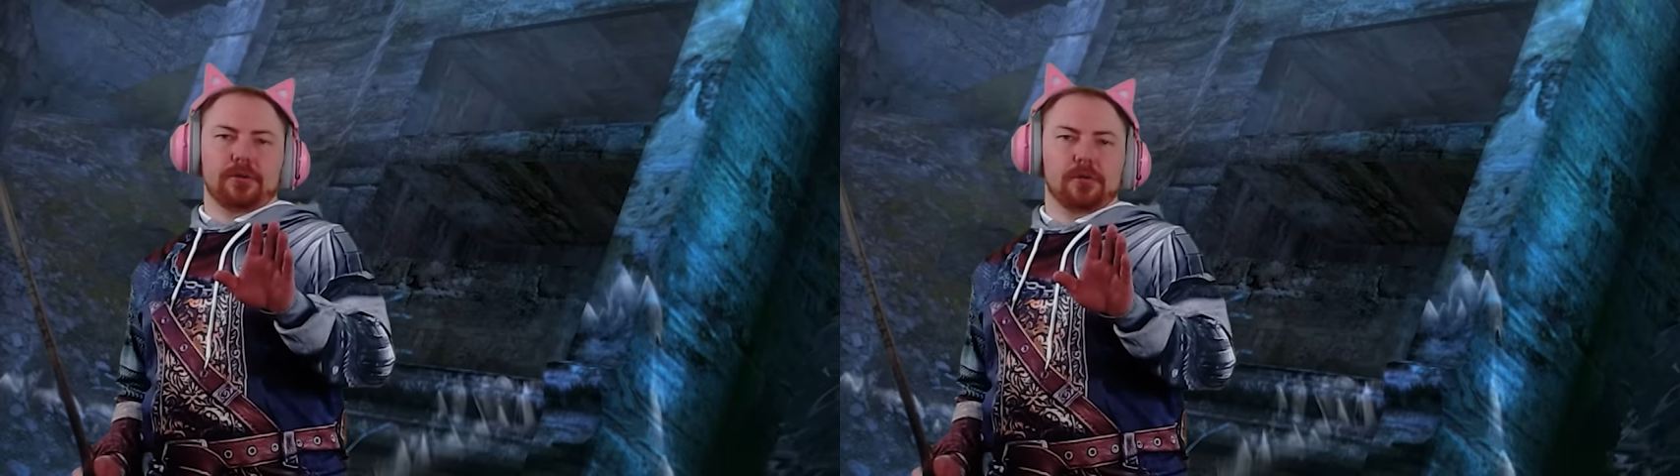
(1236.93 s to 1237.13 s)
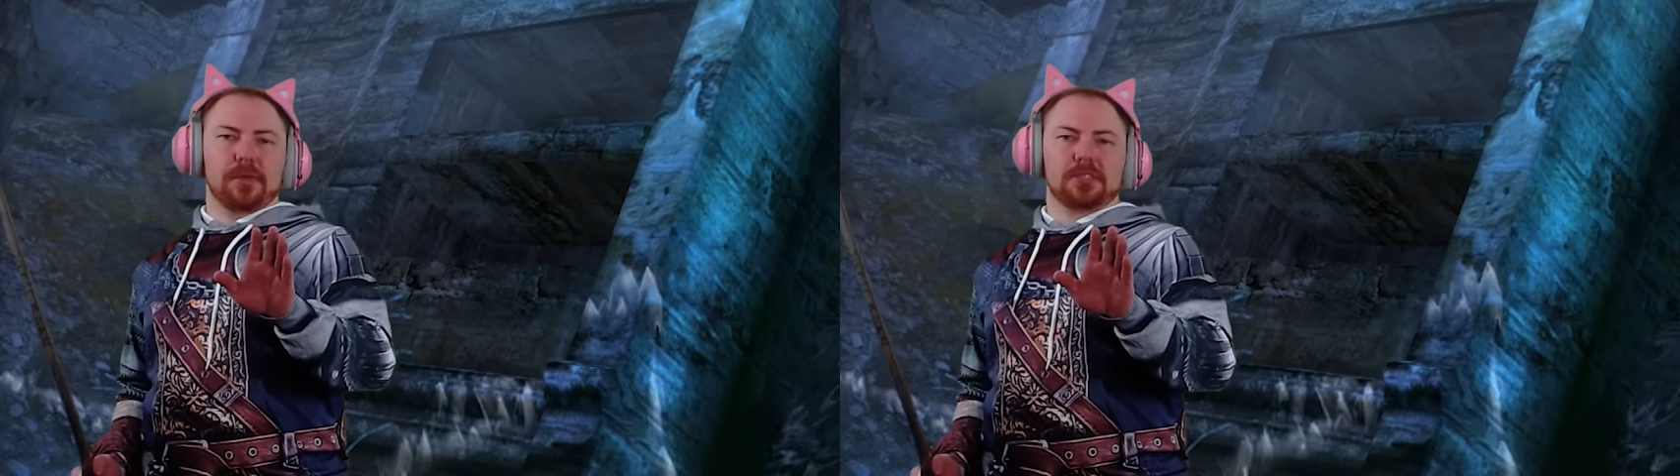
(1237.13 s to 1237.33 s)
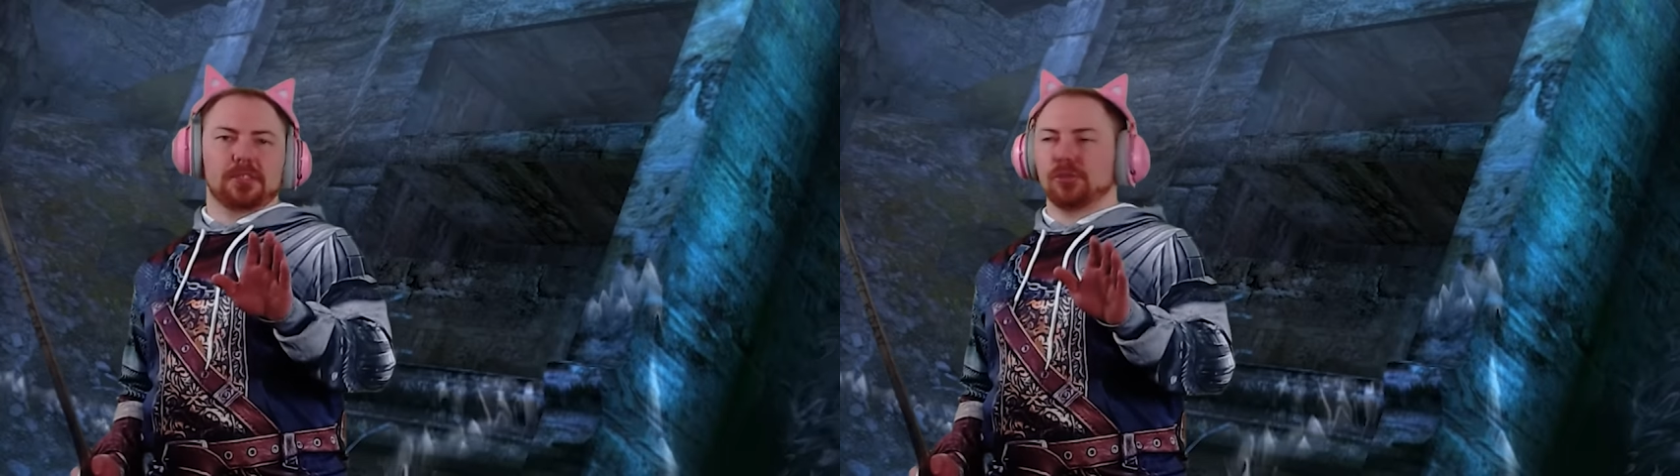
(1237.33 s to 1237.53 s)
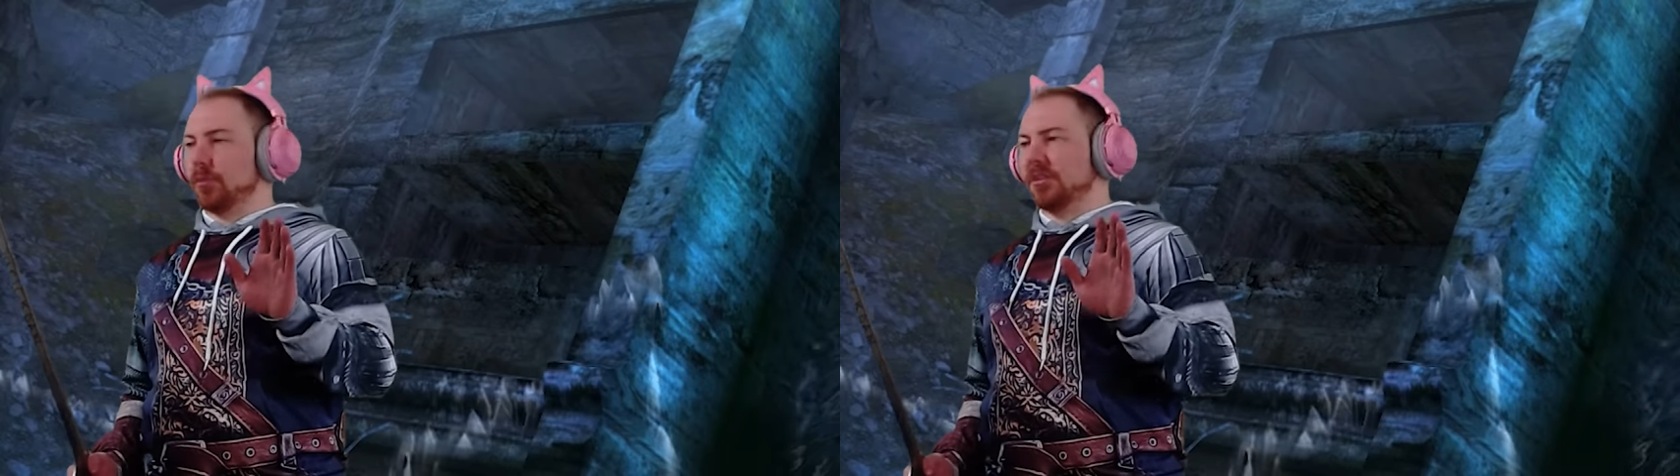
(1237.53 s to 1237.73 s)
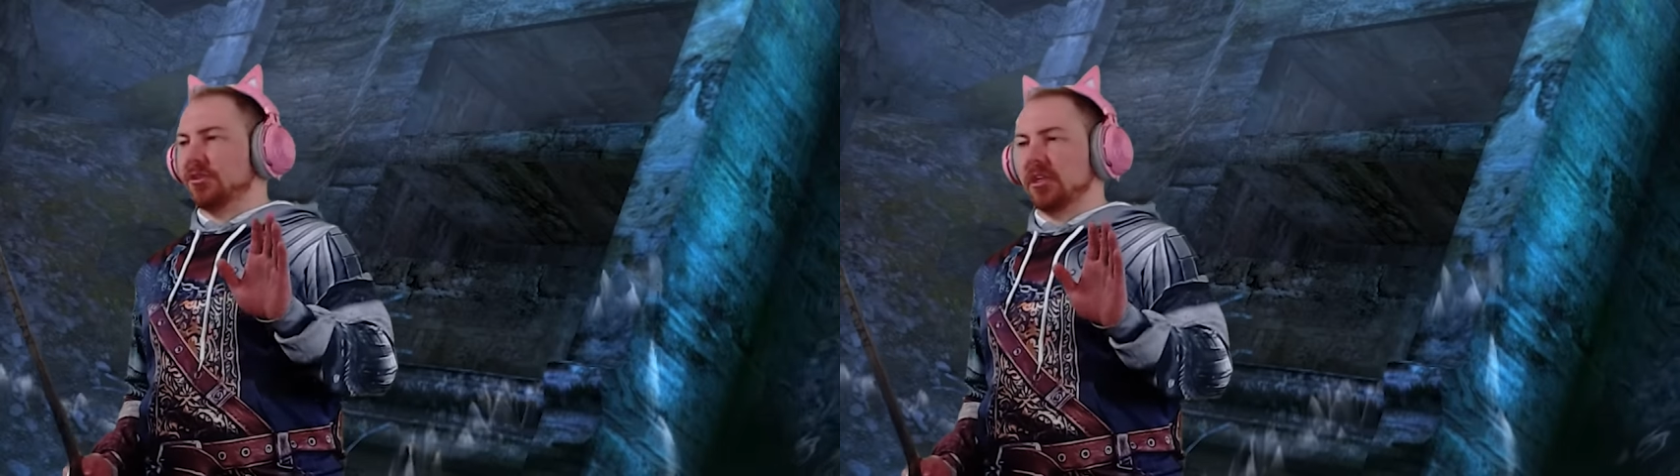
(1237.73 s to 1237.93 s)
error message
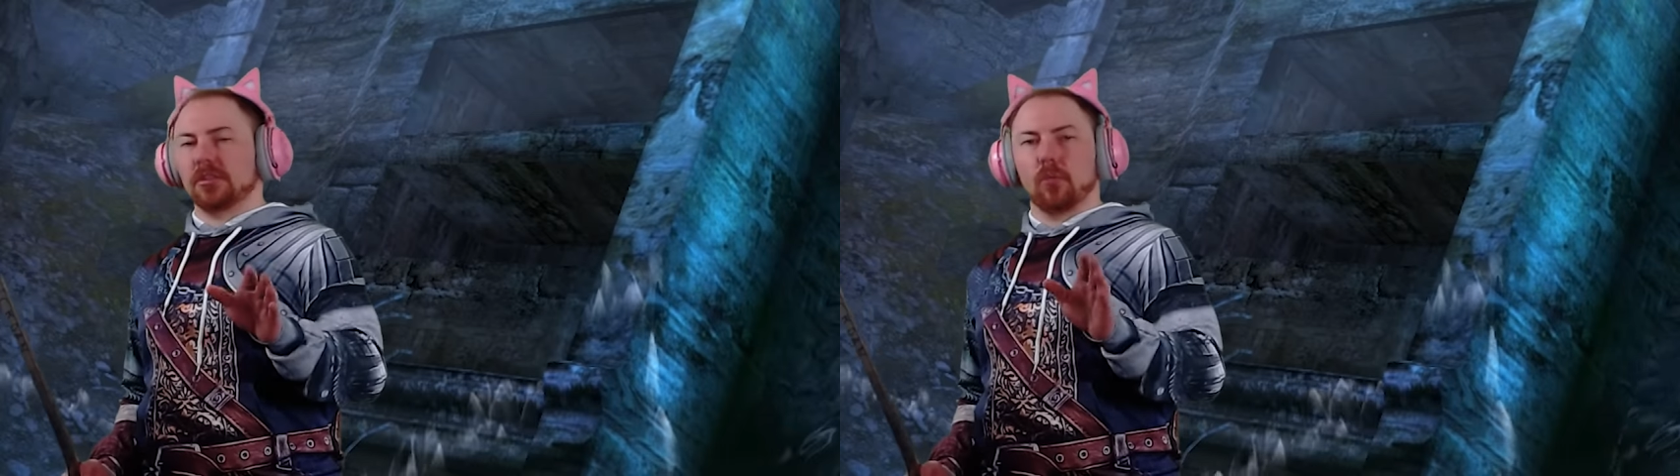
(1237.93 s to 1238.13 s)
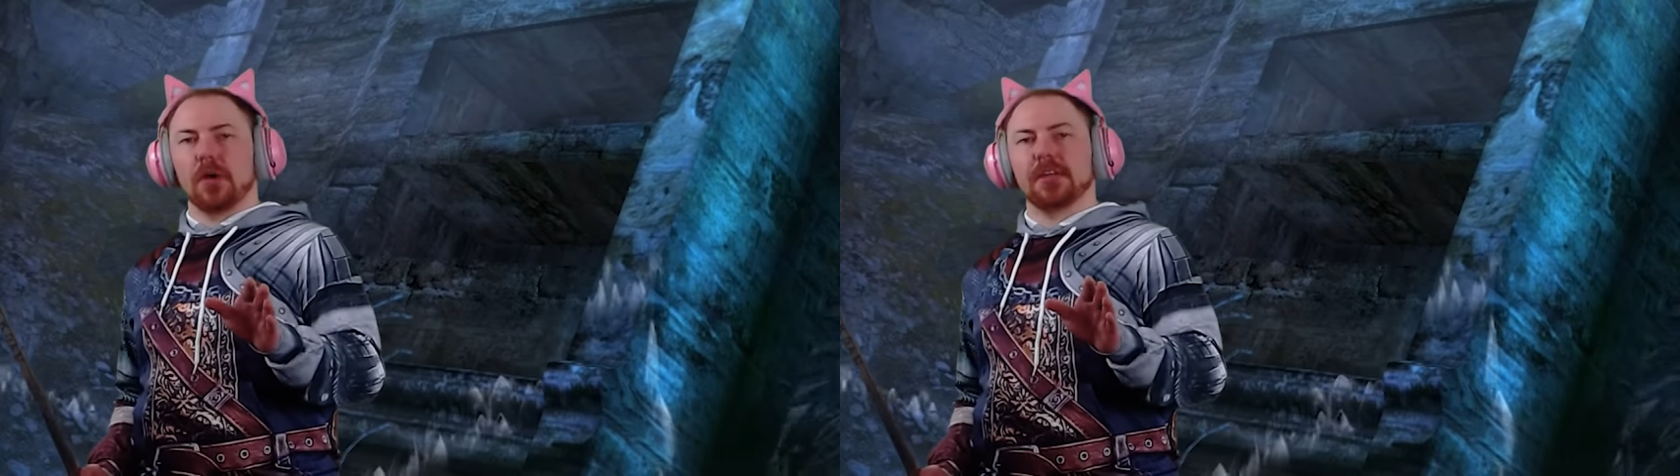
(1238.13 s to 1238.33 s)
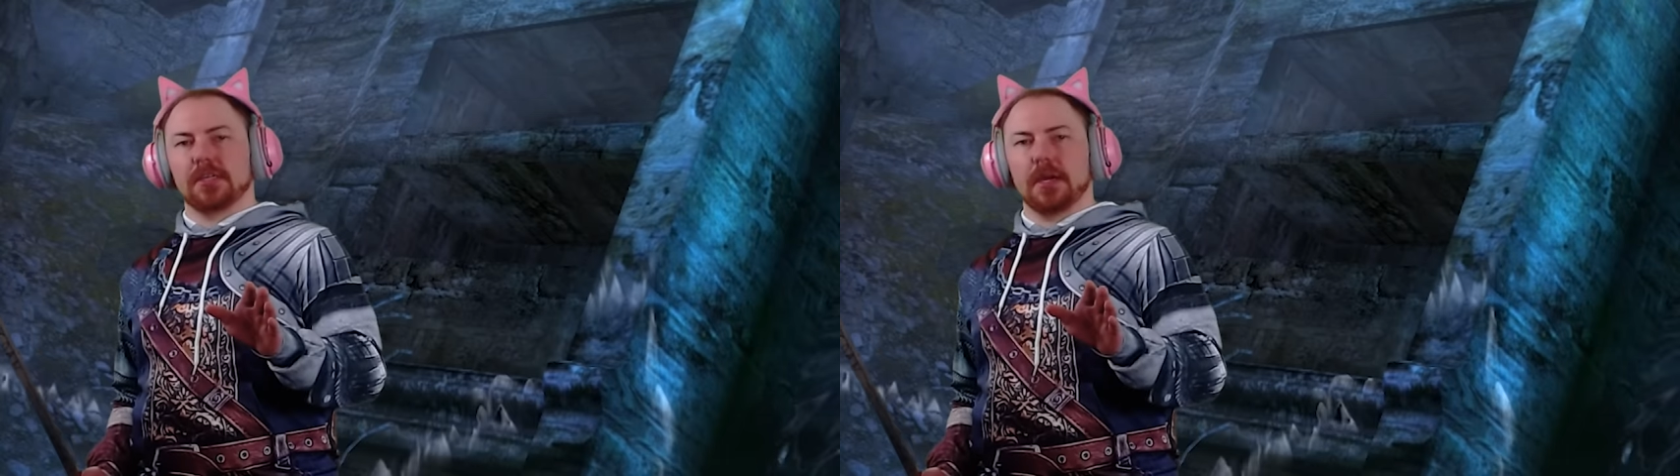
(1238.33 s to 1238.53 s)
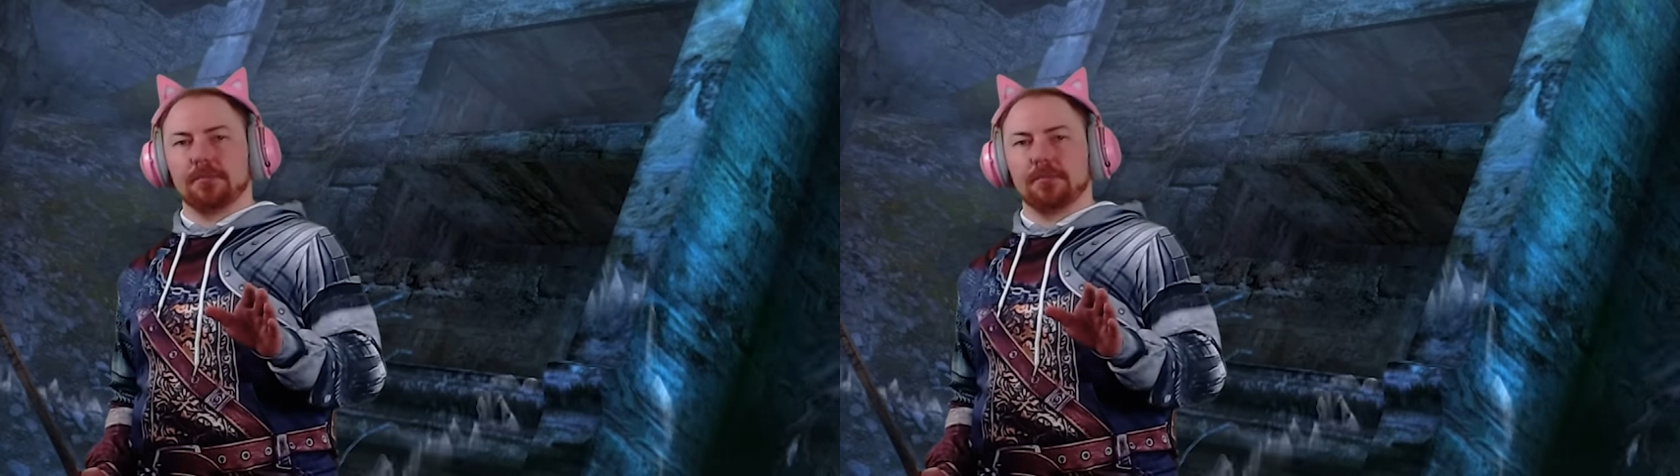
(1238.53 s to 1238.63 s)
was just a one-time